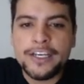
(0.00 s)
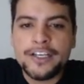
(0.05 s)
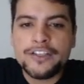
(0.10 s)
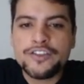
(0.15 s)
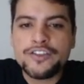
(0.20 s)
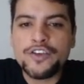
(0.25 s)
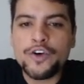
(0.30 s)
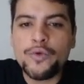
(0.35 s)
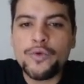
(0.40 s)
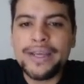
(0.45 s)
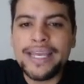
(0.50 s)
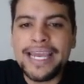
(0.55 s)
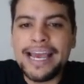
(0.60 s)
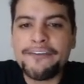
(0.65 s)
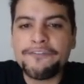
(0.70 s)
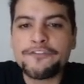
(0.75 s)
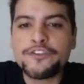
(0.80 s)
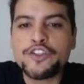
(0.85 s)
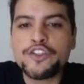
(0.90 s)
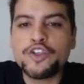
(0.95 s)
So we
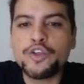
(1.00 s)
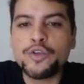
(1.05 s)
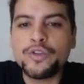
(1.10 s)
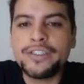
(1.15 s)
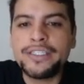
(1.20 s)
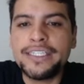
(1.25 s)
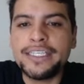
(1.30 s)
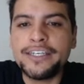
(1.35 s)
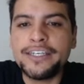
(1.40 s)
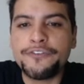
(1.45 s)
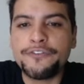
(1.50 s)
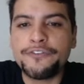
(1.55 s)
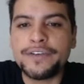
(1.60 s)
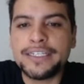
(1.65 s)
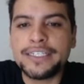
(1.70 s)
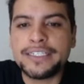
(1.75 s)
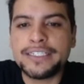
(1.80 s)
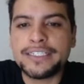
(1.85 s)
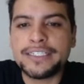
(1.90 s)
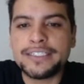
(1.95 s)
have two
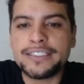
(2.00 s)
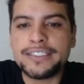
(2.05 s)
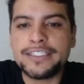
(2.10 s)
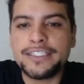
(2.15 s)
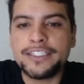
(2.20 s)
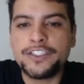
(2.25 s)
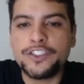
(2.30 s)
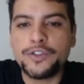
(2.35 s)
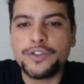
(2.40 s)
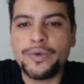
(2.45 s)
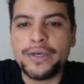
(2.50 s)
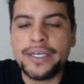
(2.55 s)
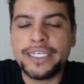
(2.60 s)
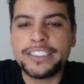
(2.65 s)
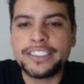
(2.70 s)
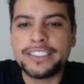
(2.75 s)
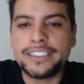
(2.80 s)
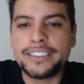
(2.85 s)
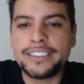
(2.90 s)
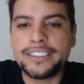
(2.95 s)
different
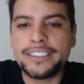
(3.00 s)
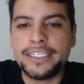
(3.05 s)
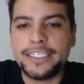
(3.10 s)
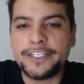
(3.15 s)
situations